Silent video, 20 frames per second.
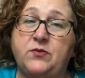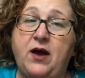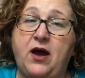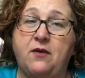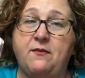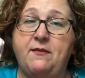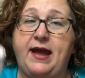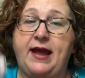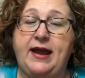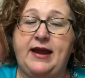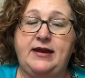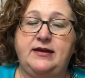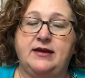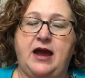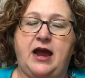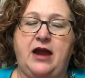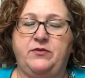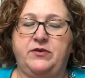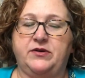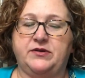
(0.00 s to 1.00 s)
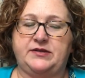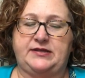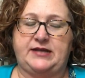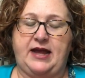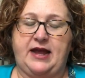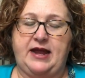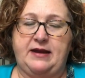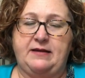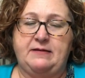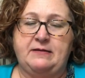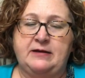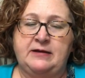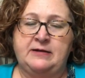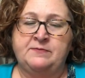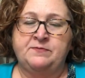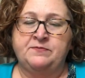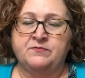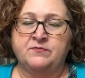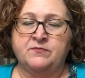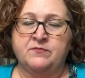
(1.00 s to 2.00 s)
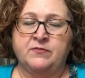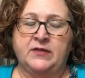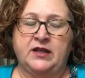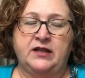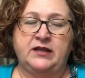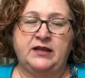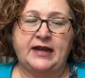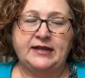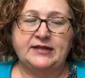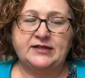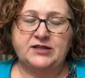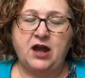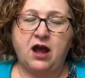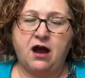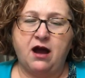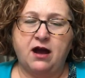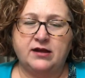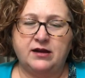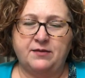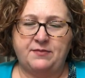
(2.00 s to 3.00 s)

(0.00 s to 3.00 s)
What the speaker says: well made, I will say. Let's talk